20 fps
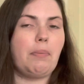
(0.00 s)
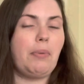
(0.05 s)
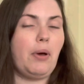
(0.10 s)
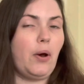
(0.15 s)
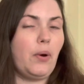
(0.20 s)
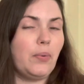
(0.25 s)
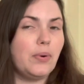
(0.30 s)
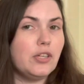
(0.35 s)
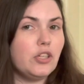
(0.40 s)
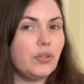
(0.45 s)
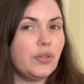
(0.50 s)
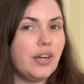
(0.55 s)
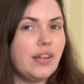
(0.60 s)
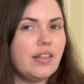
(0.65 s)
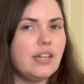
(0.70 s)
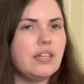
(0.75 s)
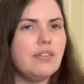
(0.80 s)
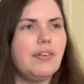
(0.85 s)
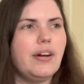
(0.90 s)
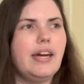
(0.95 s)
poetry,
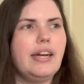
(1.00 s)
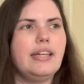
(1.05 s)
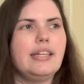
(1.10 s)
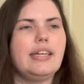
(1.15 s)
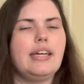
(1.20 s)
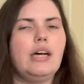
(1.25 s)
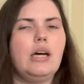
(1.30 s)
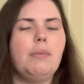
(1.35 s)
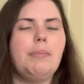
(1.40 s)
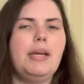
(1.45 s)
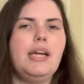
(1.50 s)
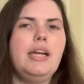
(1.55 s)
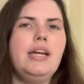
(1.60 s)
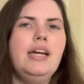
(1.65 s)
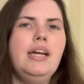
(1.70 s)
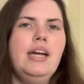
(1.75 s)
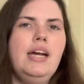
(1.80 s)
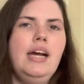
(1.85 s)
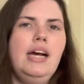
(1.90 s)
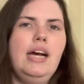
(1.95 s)
the Divine Comedy.
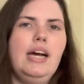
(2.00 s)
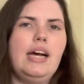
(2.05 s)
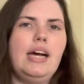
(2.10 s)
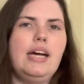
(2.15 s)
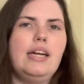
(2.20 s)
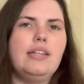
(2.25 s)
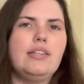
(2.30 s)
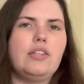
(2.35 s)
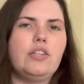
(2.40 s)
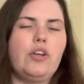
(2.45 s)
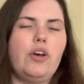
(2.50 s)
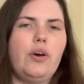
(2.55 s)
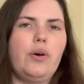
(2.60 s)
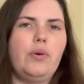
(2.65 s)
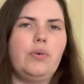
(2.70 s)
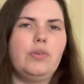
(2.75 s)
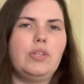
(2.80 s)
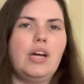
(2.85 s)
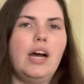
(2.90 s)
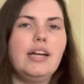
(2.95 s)
And
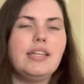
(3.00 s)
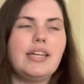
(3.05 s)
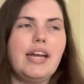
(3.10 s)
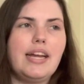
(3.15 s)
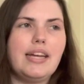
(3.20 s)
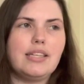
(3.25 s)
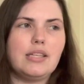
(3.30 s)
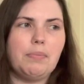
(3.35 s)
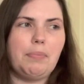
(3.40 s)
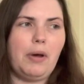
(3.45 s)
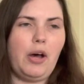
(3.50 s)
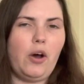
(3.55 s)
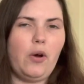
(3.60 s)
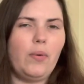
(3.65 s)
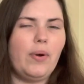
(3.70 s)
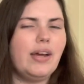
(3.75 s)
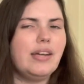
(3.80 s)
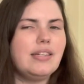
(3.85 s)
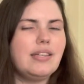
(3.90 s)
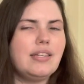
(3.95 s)
so Dante is a
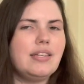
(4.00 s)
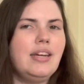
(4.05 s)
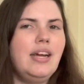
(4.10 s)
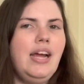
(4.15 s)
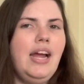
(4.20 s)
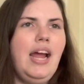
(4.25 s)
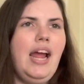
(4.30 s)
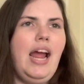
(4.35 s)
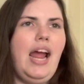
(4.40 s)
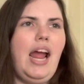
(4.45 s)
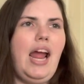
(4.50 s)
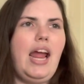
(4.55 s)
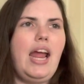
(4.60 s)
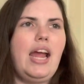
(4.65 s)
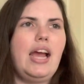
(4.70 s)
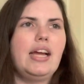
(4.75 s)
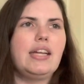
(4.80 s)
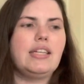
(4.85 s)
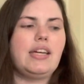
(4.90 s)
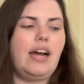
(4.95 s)
poet.
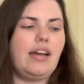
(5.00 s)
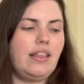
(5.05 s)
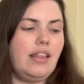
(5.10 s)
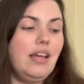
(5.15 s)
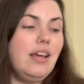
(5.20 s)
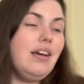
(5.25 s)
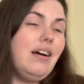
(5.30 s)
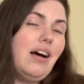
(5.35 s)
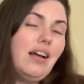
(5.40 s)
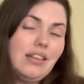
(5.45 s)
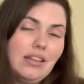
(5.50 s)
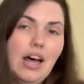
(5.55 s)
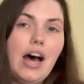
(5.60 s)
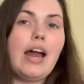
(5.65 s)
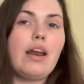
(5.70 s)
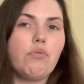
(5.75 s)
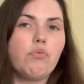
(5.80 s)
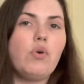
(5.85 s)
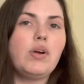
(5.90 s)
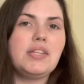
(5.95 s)
And I think a
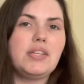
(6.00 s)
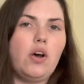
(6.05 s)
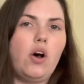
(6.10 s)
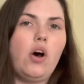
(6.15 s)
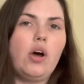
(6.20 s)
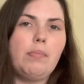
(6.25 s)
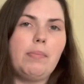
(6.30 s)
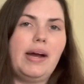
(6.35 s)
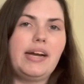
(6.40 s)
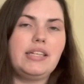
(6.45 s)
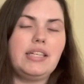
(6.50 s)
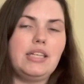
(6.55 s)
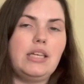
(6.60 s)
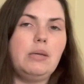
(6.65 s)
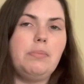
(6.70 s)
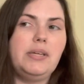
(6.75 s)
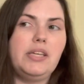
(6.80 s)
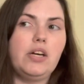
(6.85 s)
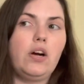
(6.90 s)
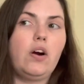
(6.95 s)
lot of what's on my
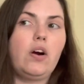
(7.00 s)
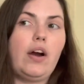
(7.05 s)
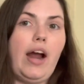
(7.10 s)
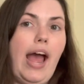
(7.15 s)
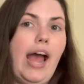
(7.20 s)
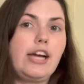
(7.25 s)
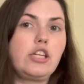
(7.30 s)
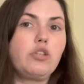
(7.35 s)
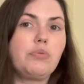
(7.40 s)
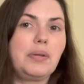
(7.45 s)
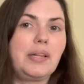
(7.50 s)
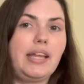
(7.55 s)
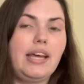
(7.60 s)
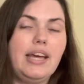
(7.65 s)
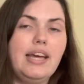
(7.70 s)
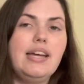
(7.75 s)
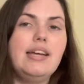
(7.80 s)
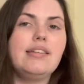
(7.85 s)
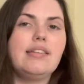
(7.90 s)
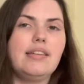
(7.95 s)
TBR
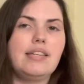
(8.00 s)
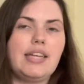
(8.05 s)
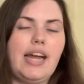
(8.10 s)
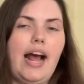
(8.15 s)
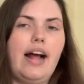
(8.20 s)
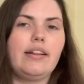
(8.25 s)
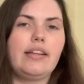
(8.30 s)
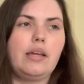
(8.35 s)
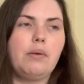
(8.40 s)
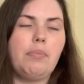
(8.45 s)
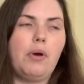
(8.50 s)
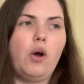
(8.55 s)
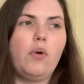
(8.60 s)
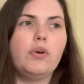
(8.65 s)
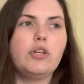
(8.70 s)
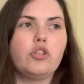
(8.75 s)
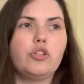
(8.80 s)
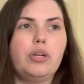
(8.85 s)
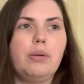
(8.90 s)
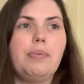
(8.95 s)
actually is Italian
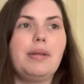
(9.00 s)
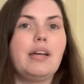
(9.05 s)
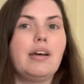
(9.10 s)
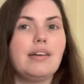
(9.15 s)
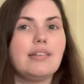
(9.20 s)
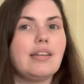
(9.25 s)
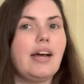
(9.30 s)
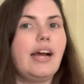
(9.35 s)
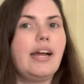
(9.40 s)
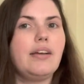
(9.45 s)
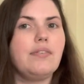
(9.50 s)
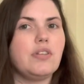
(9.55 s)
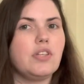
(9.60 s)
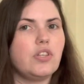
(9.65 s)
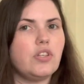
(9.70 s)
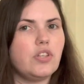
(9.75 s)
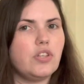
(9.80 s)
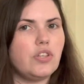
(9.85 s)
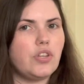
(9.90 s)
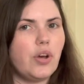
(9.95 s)
poetry because I have
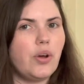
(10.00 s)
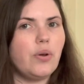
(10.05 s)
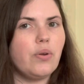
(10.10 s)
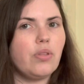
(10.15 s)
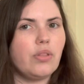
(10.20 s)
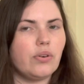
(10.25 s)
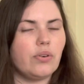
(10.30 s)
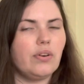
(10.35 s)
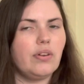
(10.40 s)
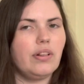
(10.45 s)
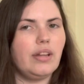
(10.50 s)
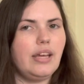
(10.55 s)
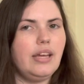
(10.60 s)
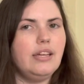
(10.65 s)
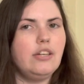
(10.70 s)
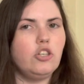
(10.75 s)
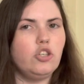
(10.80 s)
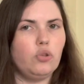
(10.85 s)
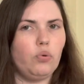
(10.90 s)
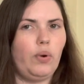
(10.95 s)
so thoroughly
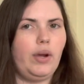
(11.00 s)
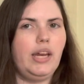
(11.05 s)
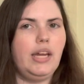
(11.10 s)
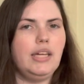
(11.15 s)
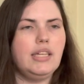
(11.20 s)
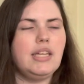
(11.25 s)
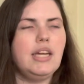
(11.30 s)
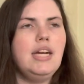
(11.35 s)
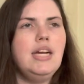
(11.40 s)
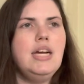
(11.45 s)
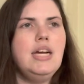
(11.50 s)
enjoyed it